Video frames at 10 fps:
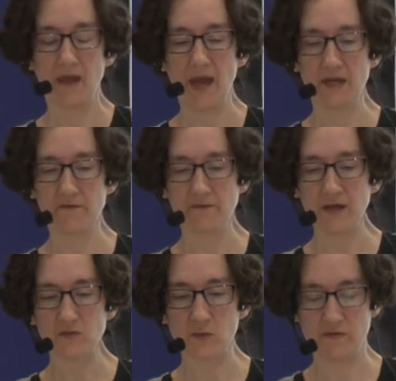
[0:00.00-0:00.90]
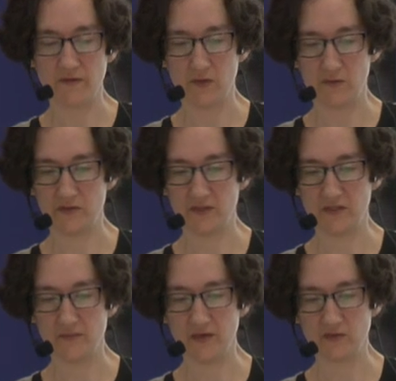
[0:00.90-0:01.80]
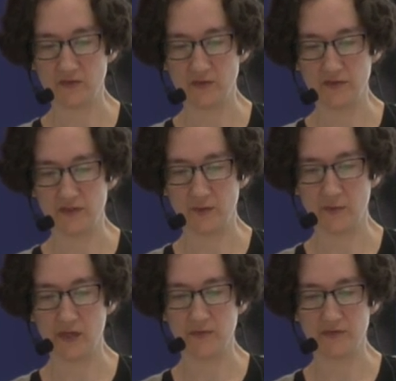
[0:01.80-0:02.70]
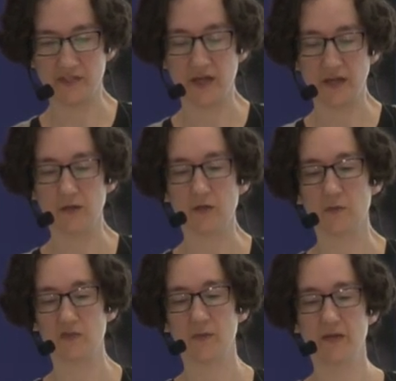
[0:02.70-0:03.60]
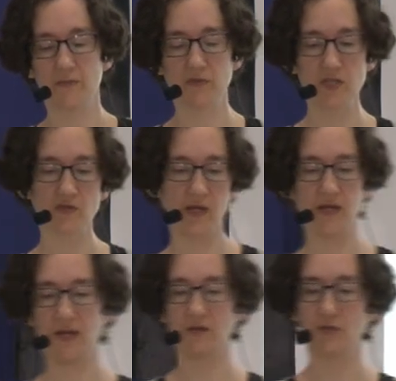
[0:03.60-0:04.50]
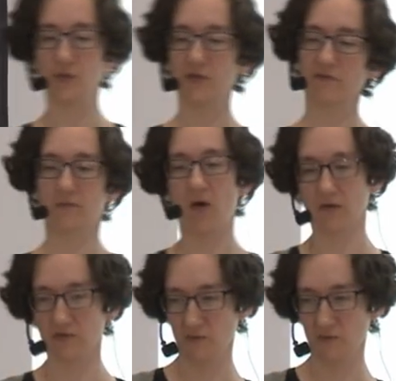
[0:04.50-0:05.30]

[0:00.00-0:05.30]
And in fact, what we found was that the best results that we were able to get here was by pre-training 2 different models.